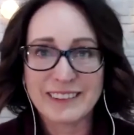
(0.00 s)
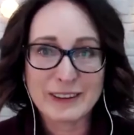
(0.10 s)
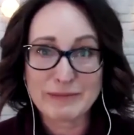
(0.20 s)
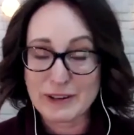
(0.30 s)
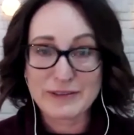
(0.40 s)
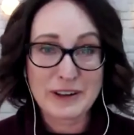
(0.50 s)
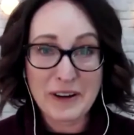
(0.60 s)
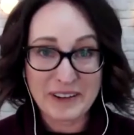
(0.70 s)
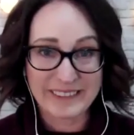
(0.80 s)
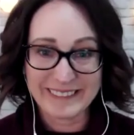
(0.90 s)
moving
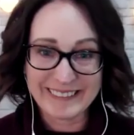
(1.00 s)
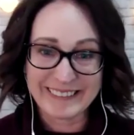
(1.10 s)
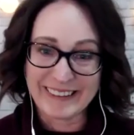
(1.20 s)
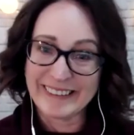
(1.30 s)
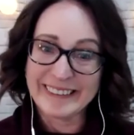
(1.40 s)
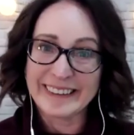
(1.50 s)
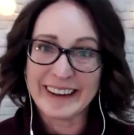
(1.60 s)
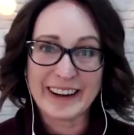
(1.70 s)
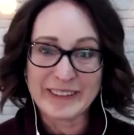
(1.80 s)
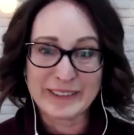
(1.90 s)
on, you know,
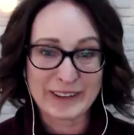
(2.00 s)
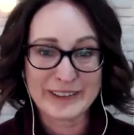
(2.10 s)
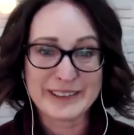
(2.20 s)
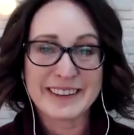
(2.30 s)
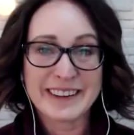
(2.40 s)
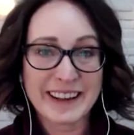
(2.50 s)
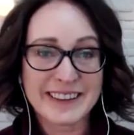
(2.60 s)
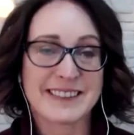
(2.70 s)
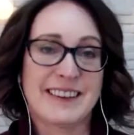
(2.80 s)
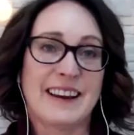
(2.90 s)
we're on to the
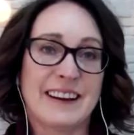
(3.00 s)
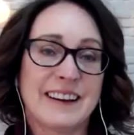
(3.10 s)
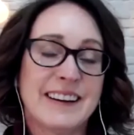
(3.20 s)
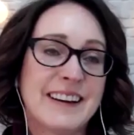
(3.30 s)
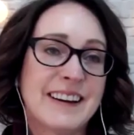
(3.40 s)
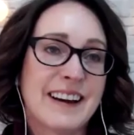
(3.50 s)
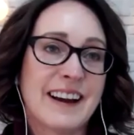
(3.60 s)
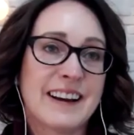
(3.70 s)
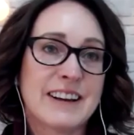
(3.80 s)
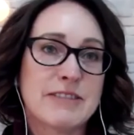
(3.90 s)
next thing.
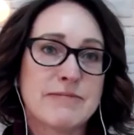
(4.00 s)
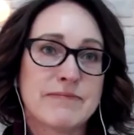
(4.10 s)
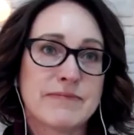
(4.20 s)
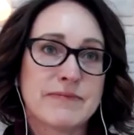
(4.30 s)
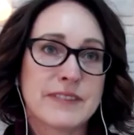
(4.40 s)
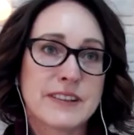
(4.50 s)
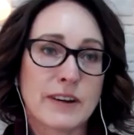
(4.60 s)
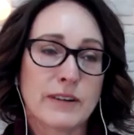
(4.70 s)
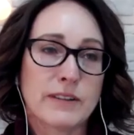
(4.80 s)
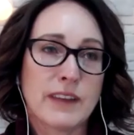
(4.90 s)
Yeah.
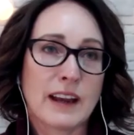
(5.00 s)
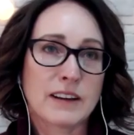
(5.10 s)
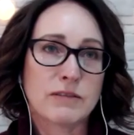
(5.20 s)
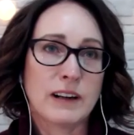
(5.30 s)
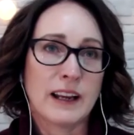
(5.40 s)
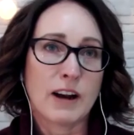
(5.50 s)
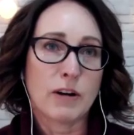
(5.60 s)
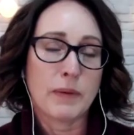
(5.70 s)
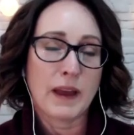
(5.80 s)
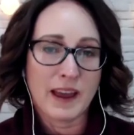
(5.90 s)
So that can really
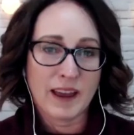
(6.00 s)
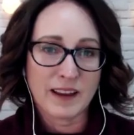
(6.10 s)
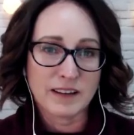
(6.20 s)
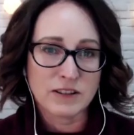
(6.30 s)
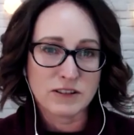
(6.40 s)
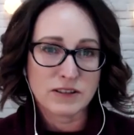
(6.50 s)
help. And